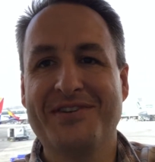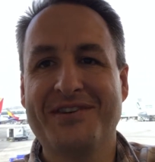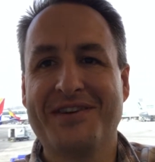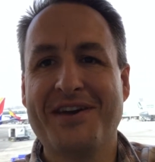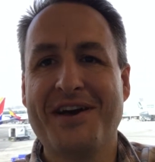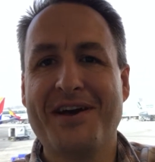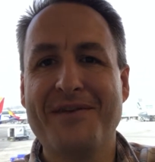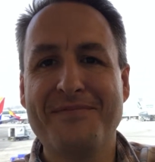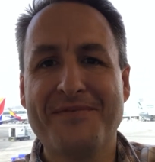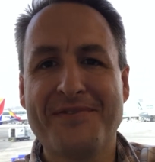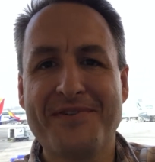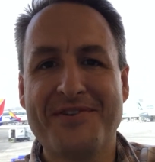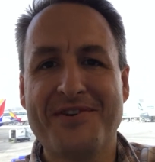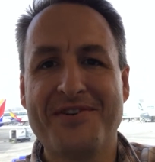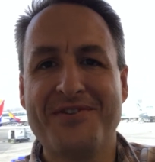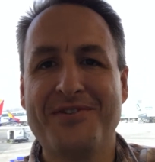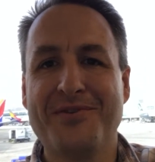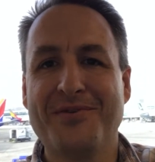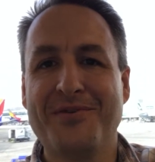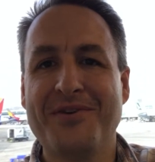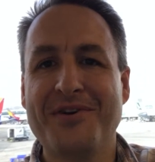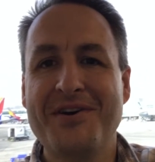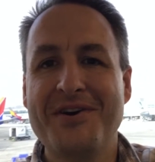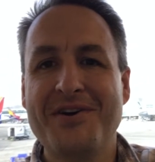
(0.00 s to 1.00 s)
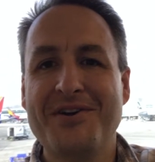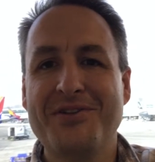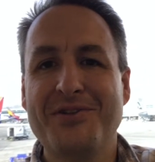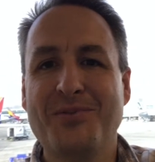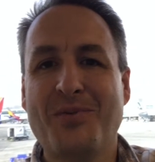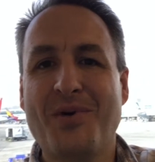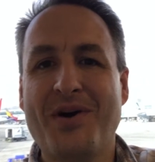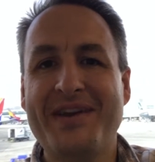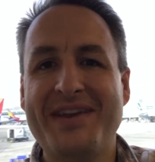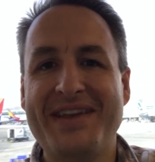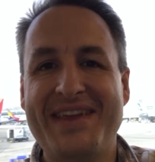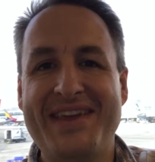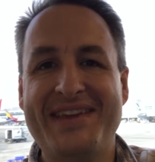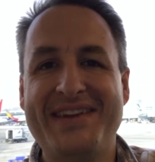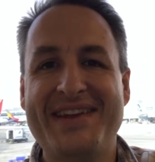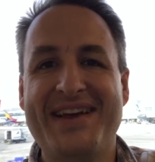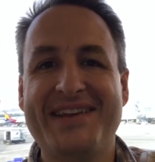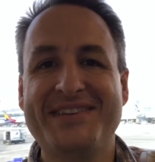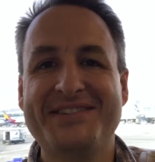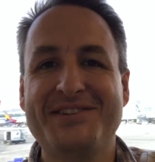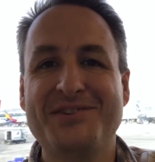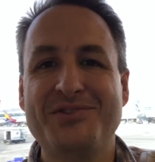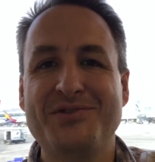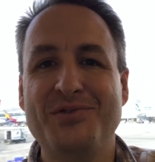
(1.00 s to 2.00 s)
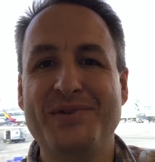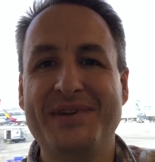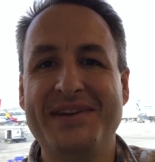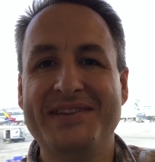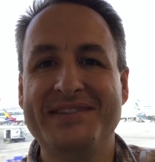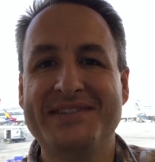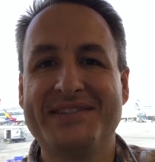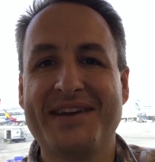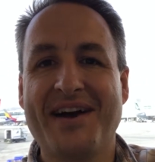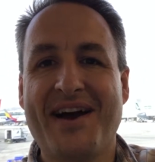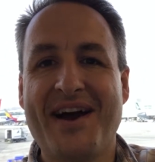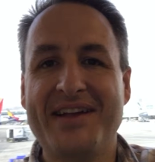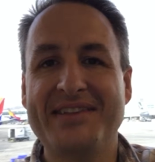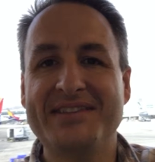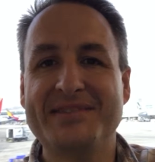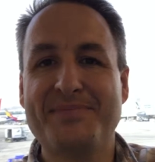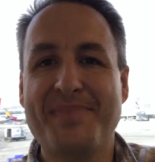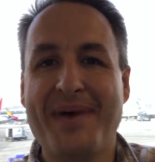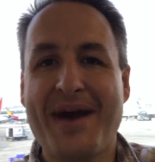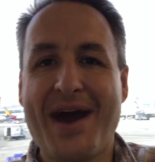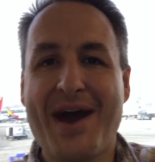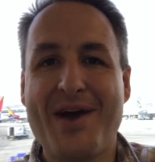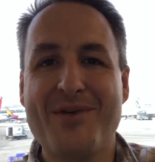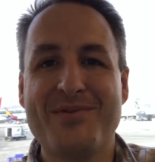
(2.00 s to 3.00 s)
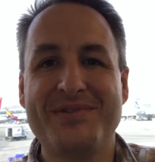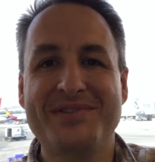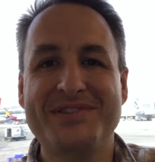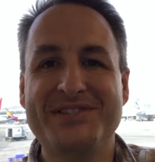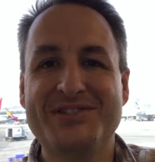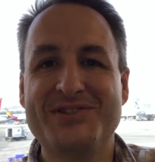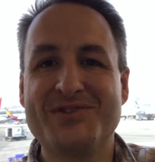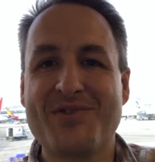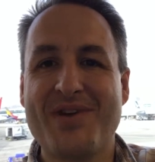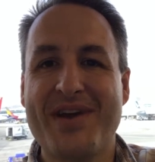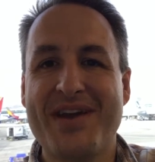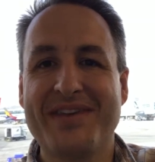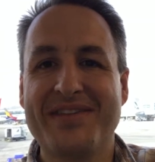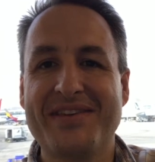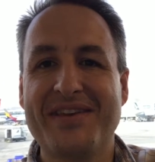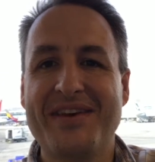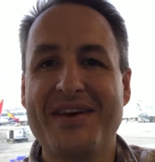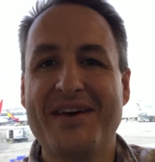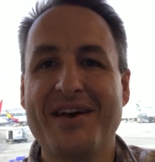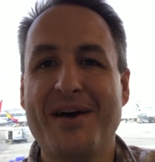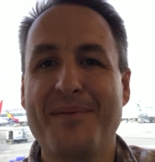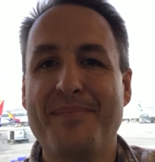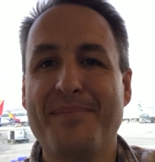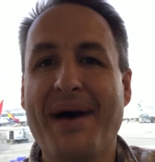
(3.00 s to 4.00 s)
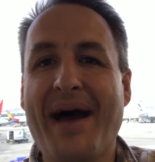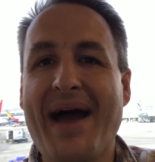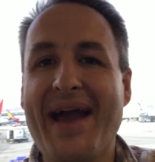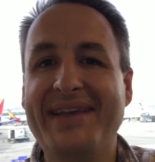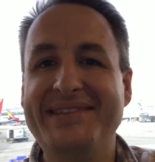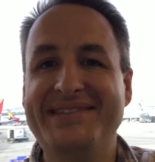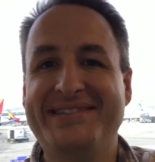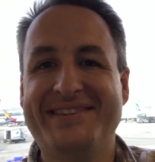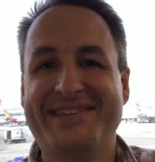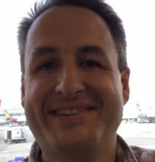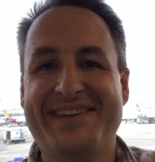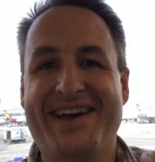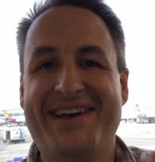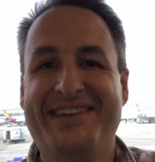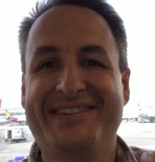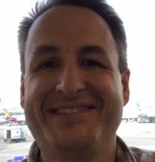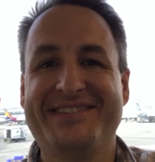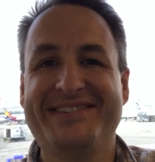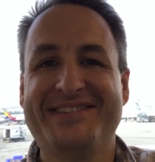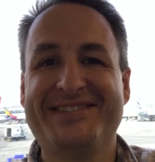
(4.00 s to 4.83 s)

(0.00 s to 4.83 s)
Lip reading: the comforter, the one in us who is God's power and strength, abides in us.